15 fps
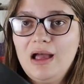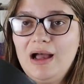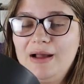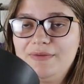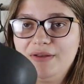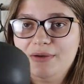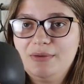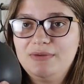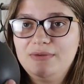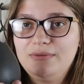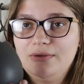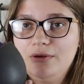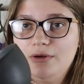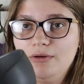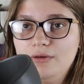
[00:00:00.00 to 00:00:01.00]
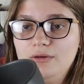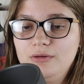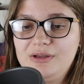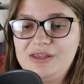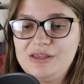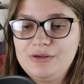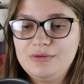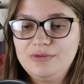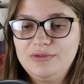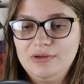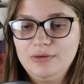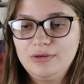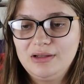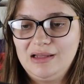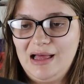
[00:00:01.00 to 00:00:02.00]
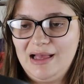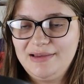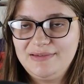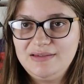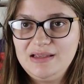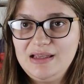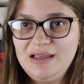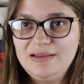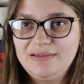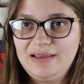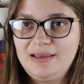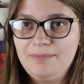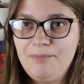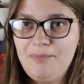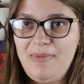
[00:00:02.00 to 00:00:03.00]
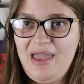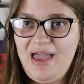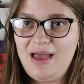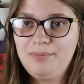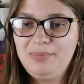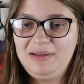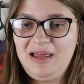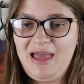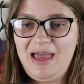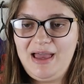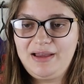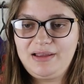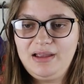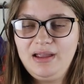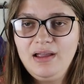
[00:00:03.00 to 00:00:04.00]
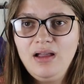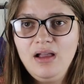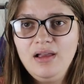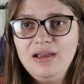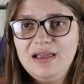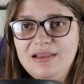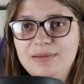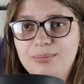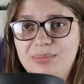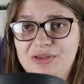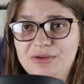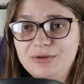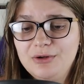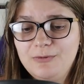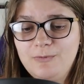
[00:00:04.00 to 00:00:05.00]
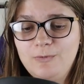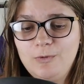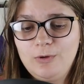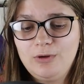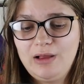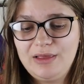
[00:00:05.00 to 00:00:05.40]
I thought it was so cute, so classy. It's like a matte black it's beautiful.